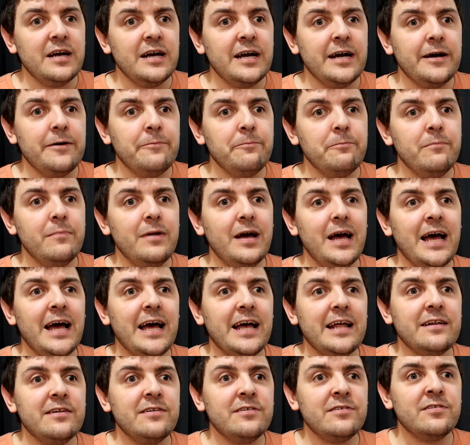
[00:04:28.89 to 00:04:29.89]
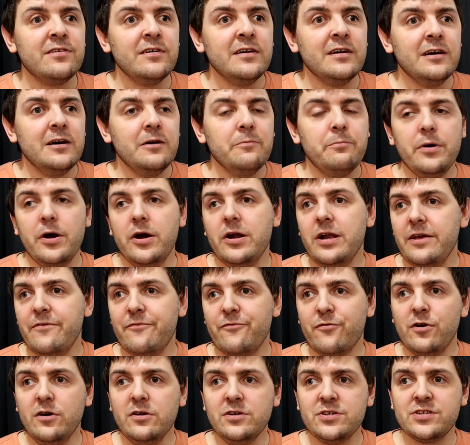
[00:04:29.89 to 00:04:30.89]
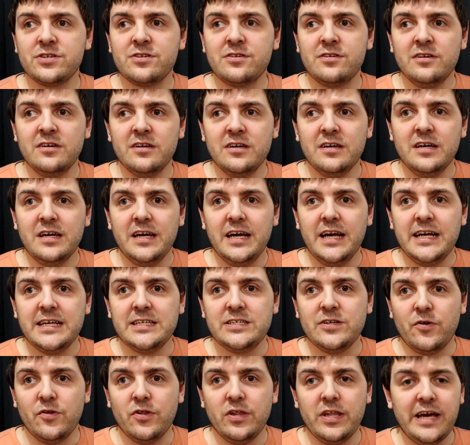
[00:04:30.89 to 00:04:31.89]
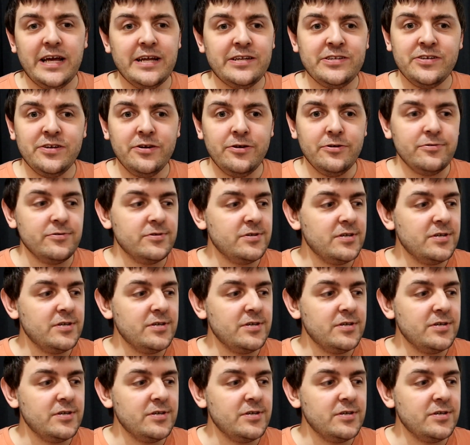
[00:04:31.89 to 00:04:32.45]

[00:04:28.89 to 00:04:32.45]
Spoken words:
and Bernie Frost is on there too.